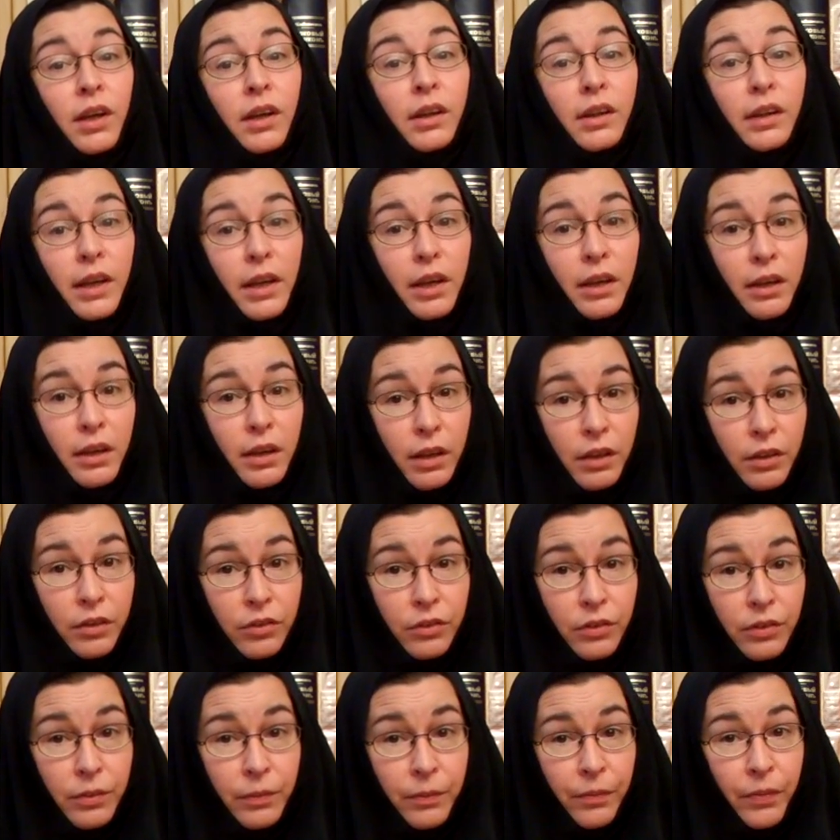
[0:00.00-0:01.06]

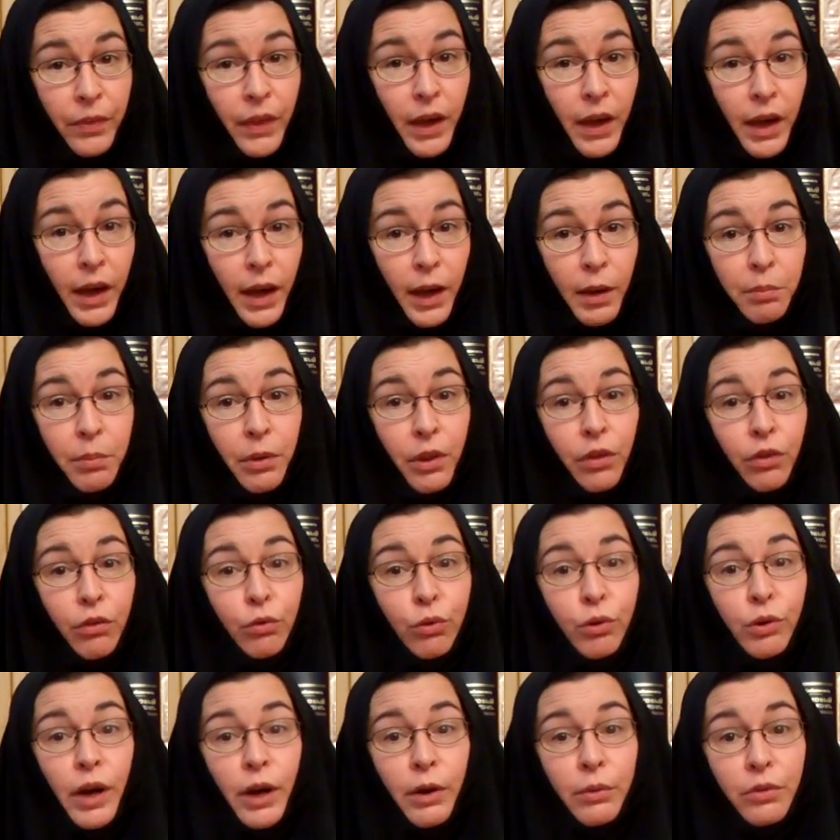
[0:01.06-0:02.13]
litanies that happen
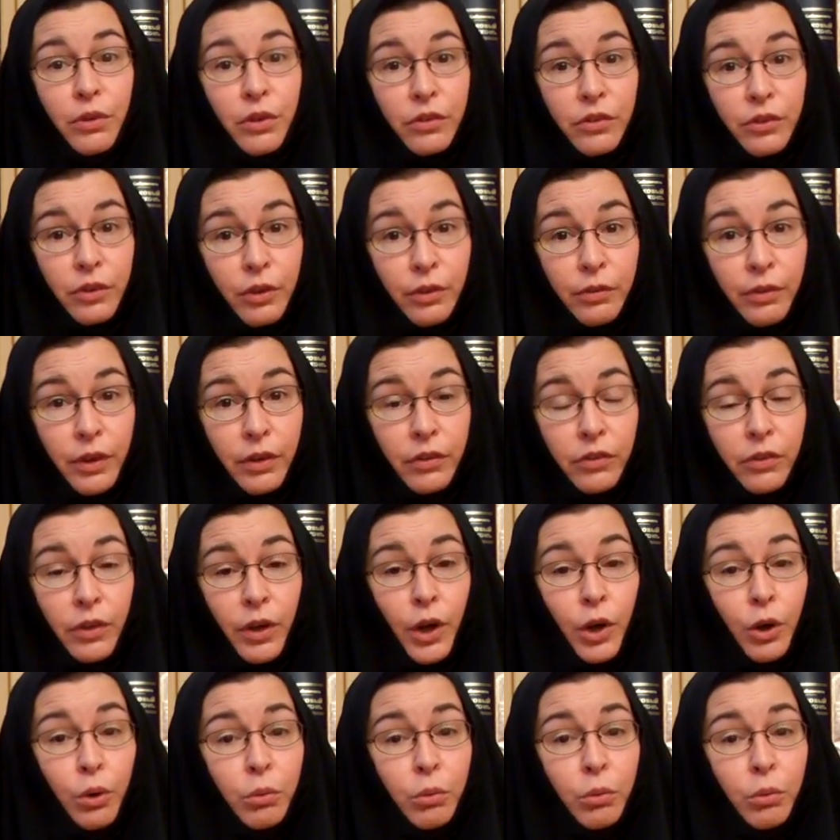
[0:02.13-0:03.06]
throughout the service,